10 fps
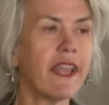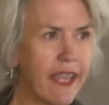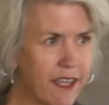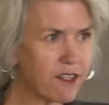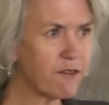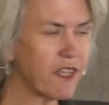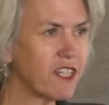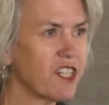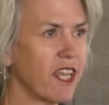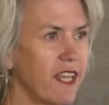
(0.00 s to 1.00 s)

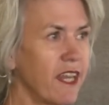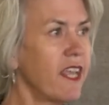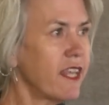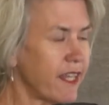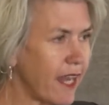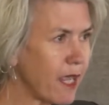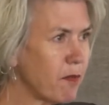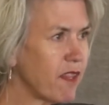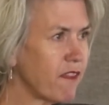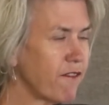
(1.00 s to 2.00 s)
intervention,
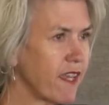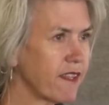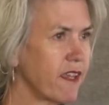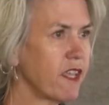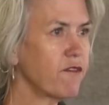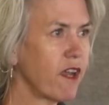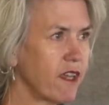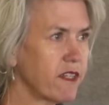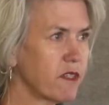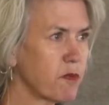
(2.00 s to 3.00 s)
naming the fact that you've
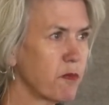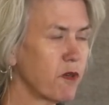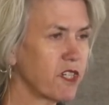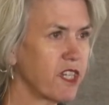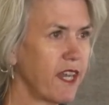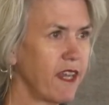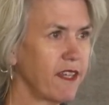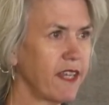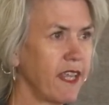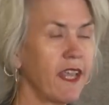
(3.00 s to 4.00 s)
got
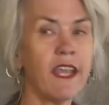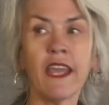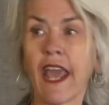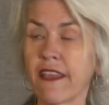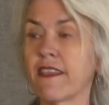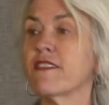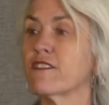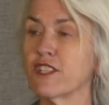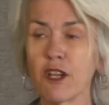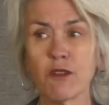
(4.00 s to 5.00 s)
disproportionality, and that
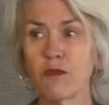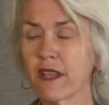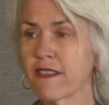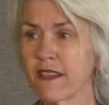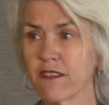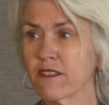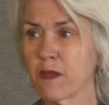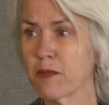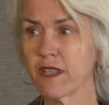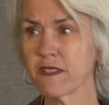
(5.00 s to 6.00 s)
there's
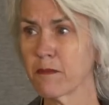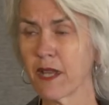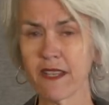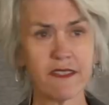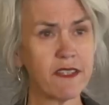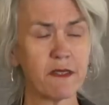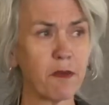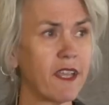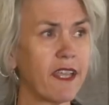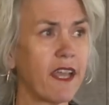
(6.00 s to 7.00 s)
implicit bias that's
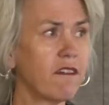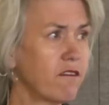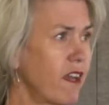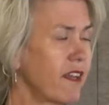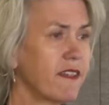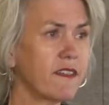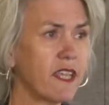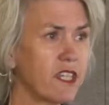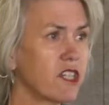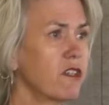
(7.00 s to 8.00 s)
playing out, not
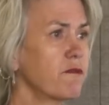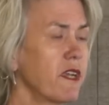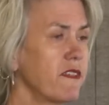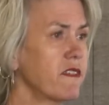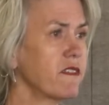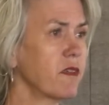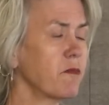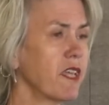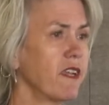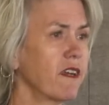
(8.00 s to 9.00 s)
intentional racism
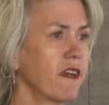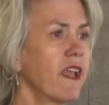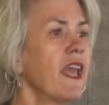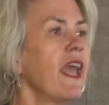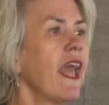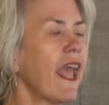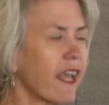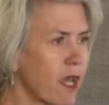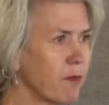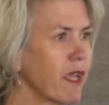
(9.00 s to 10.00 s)
here,
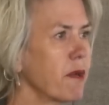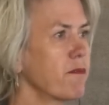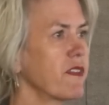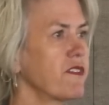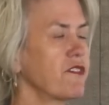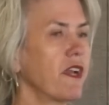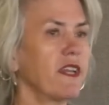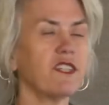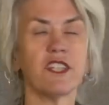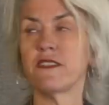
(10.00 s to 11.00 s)
coming up with a
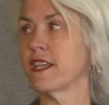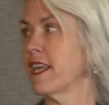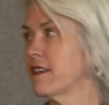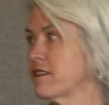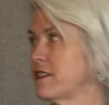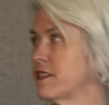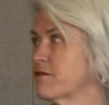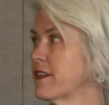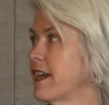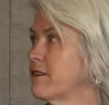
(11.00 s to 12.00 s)
strategy to get to a
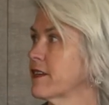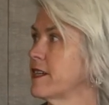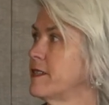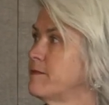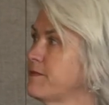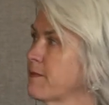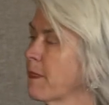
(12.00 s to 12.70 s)
different outcome.